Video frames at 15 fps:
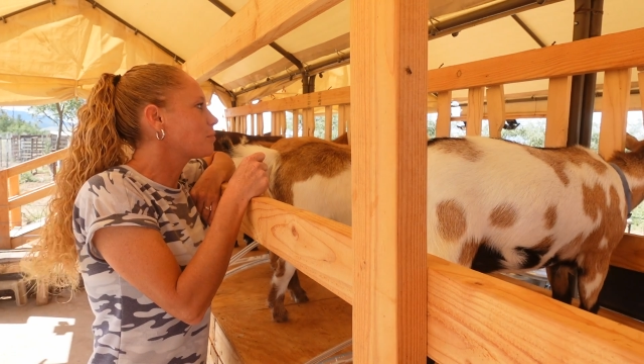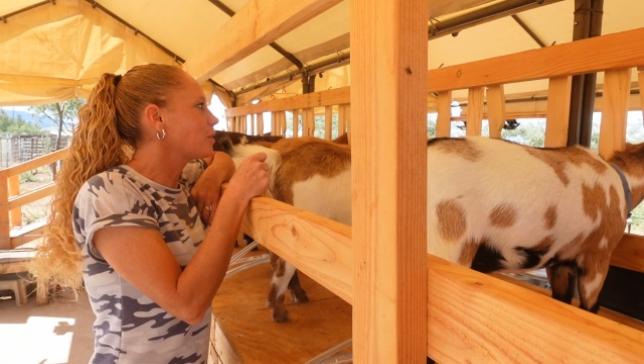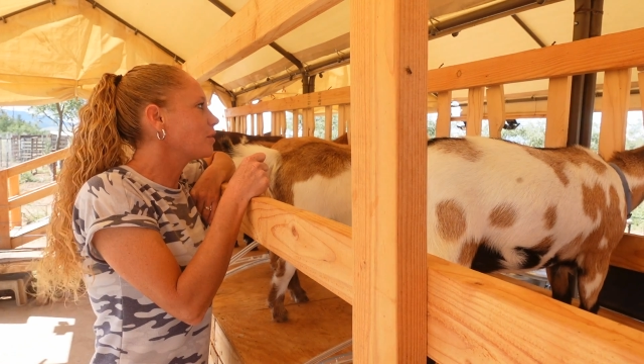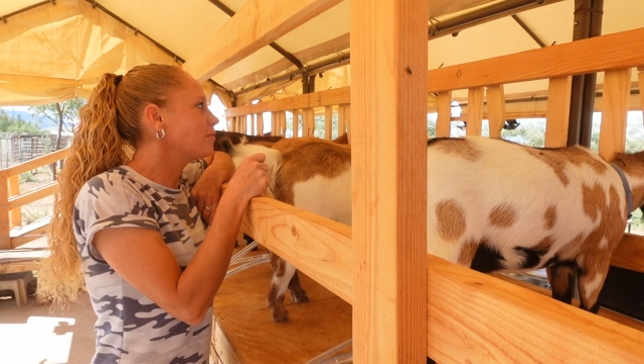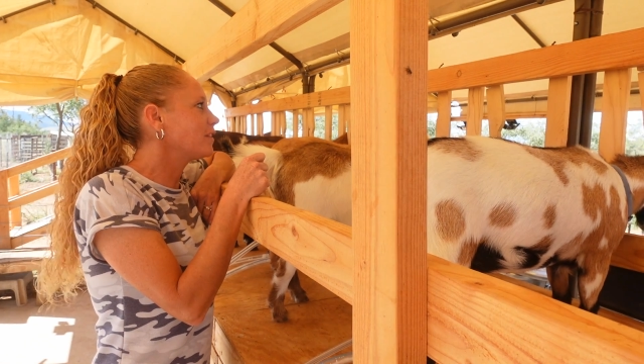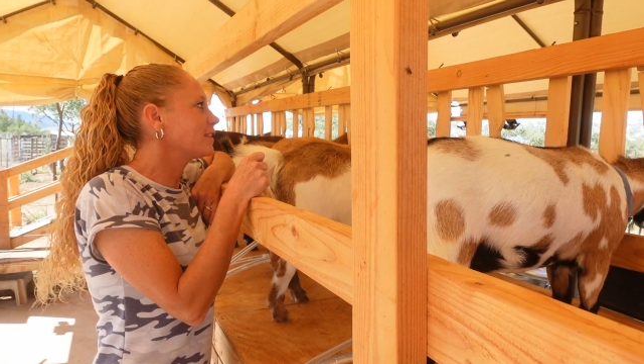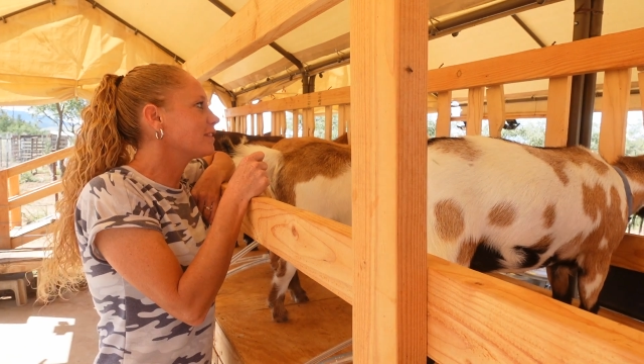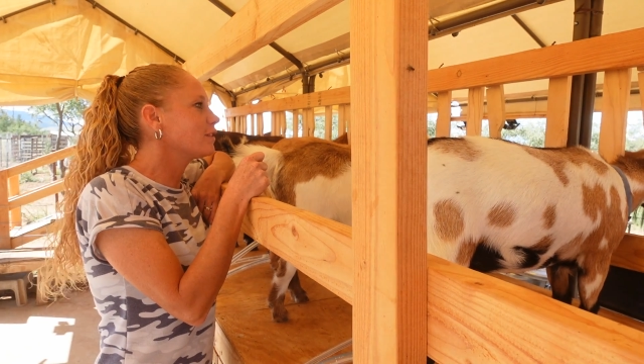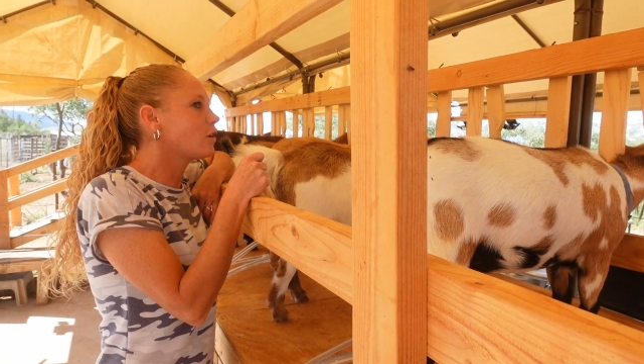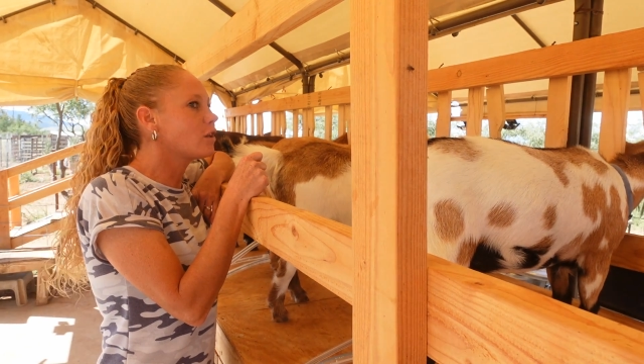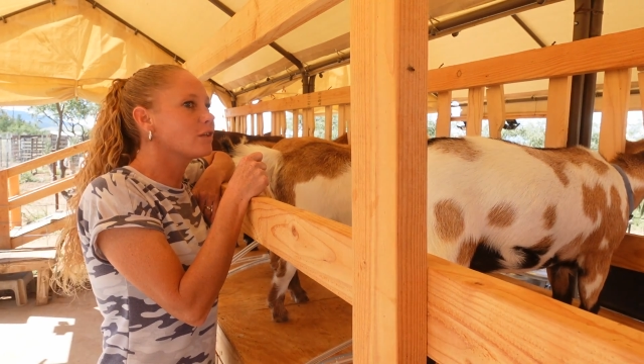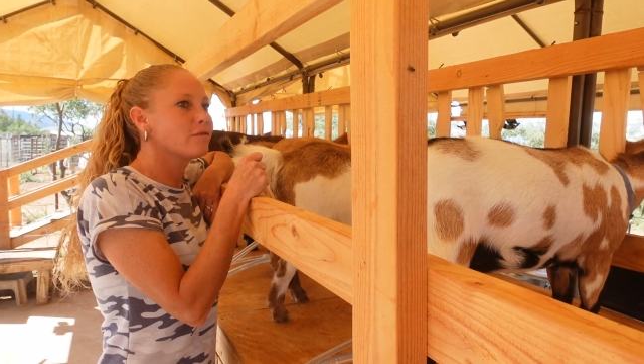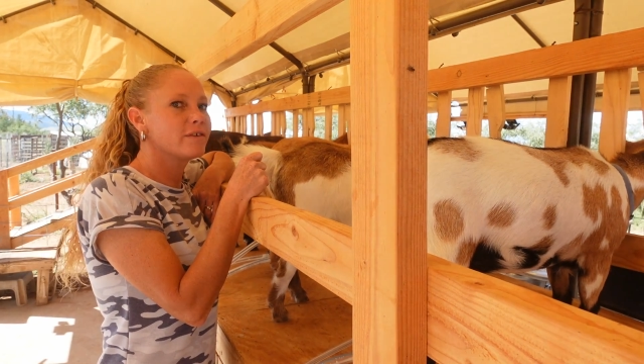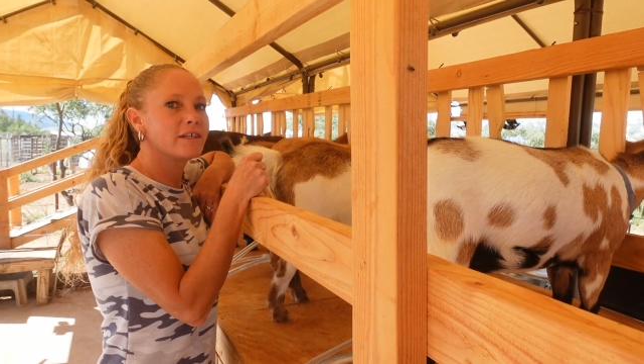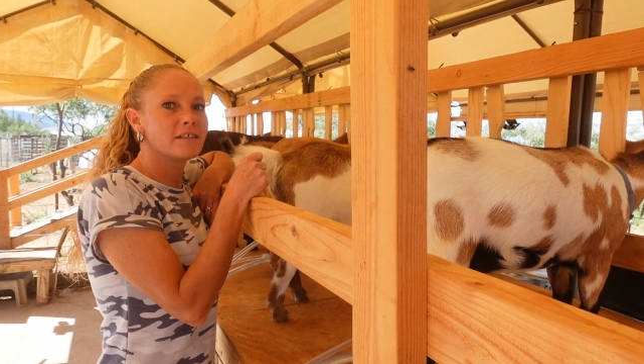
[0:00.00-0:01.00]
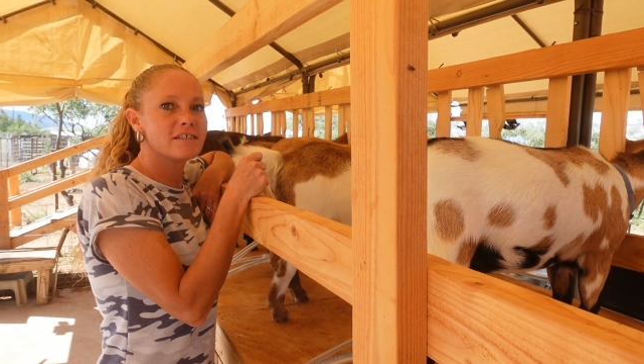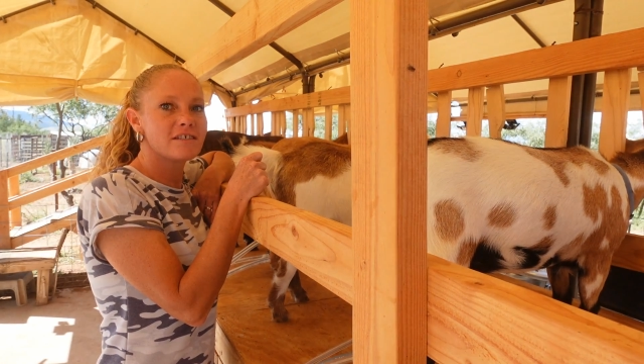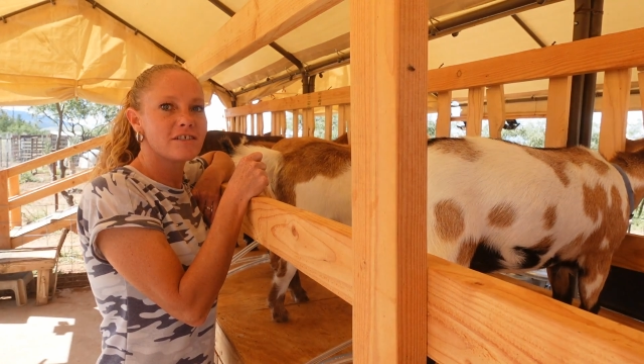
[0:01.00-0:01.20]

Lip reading: perfect in all arenas.